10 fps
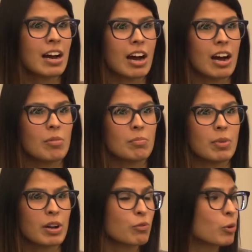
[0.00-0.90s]

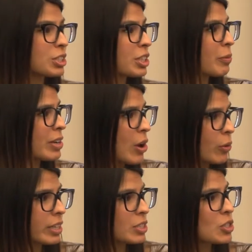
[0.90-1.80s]
unfortunately, we
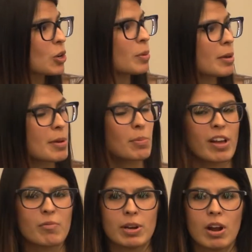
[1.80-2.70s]
know that so many people
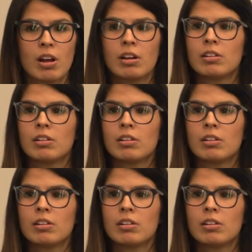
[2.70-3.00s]
have been